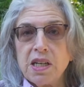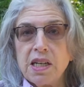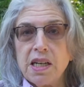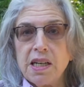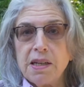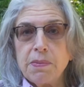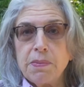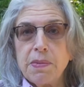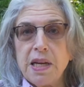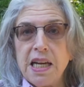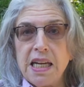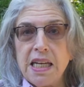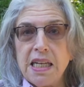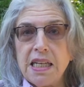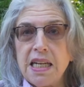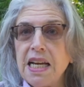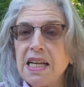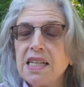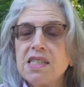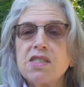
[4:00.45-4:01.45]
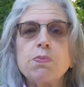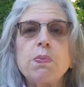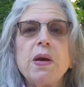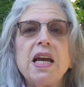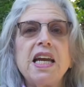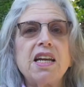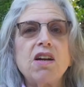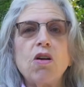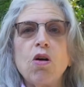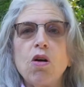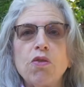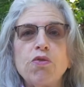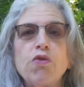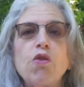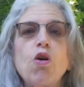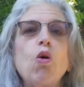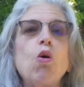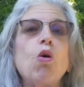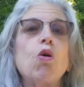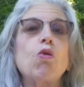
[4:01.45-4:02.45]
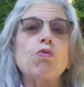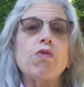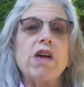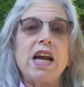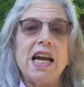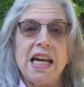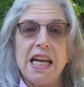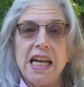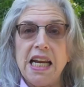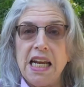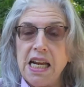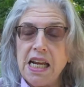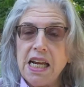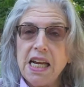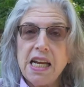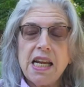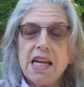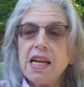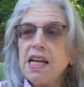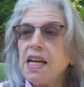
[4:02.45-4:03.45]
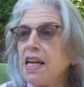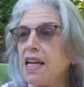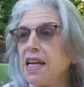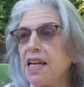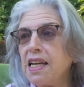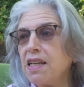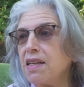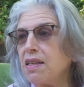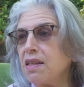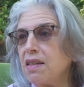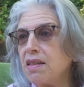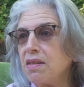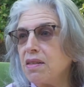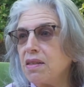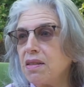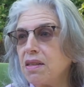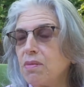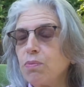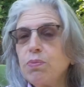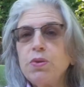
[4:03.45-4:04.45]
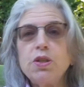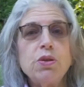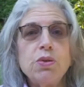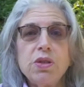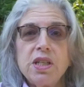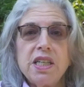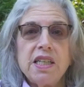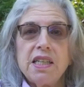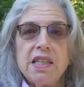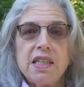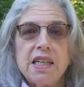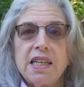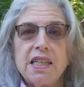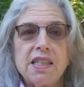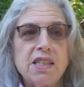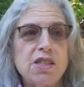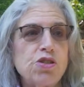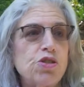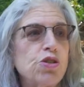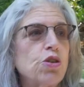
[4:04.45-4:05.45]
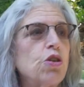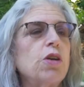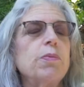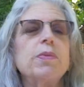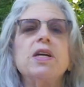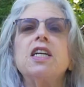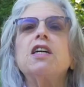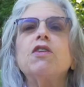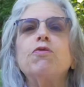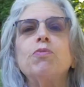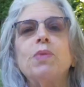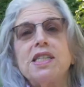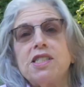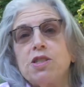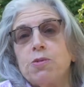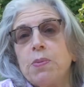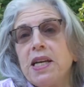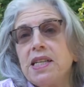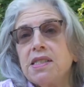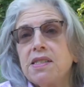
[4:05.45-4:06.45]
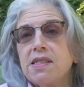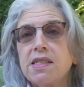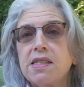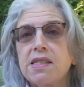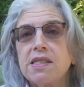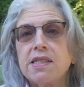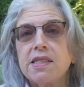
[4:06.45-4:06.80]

I made has paid off already in beauty and enjoyment of my space.